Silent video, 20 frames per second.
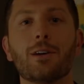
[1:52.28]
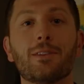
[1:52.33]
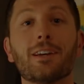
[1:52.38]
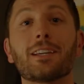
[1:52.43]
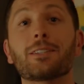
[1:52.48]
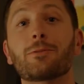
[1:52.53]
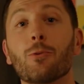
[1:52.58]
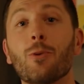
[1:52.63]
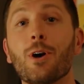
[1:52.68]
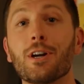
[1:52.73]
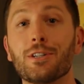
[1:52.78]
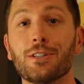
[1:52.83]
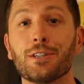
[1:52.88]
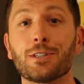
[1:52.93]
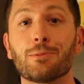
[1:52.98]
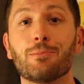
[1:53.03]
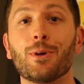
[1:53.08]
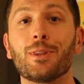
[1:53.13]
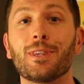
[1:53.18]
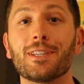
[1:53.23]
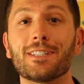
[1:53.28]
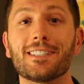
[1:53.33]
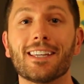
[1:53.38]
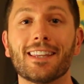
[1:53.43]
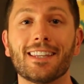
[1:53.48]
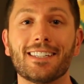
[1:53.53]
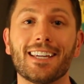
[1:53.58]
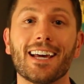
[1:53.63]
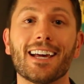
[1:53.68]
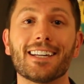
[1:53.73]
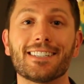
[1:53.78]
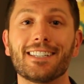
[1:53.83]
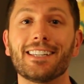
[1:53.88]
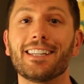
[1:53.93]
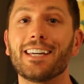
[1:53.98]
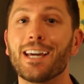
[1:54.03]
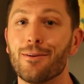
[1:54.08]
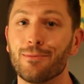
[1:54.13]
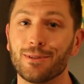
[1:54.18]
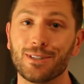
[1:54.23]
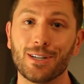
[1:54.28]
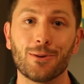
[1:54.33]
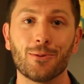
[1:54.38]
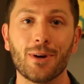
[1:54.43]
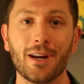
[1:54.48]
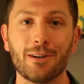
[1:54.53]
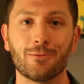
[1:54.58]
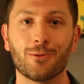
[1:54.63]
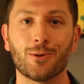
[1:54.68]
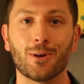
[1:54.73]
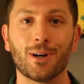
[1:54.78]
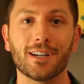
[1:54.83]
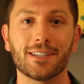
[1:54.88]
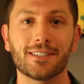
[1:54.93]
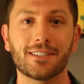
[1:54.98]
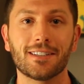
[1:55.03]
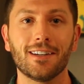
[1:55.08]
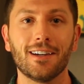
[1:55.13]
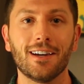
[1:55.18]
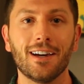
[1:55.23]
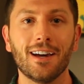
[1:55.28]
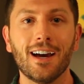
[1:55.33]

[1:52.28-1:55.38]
Thanks for watching us put this to the test in the Amazon rainforest.